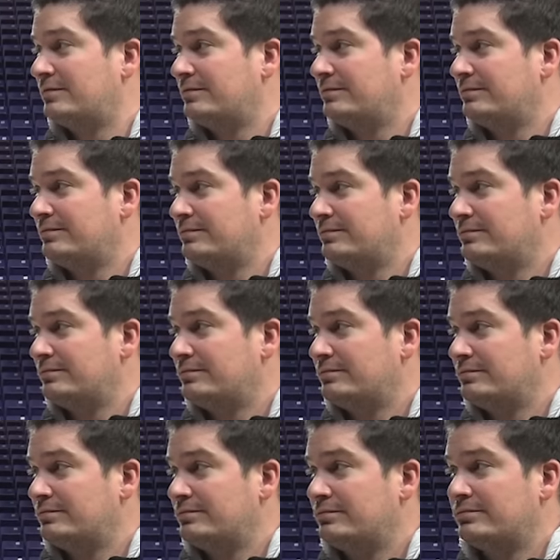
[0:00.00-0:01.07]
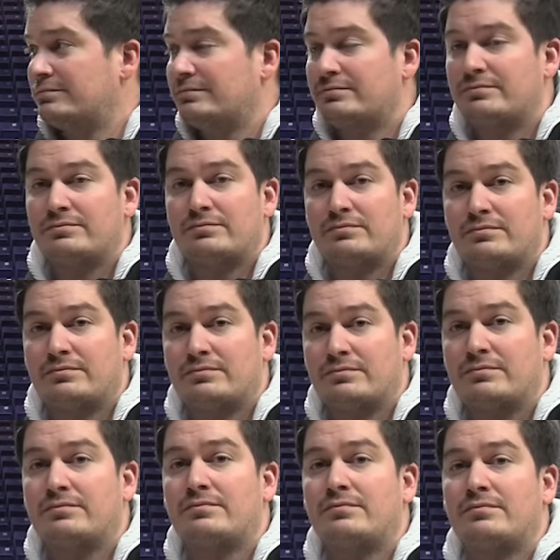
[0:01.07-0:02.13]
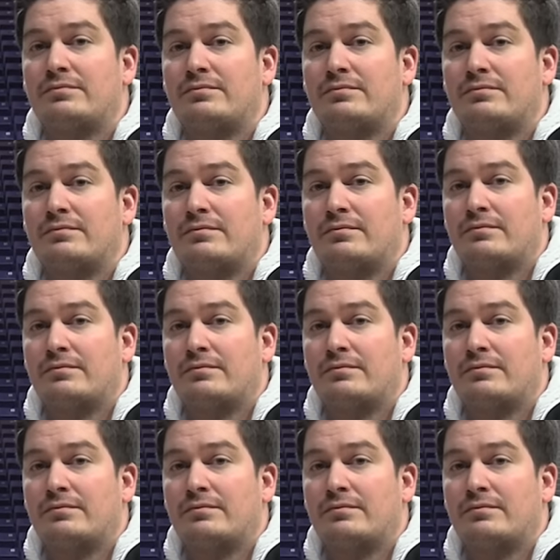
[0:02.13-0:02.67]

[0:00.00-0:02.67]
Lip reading: The person shown says nothing.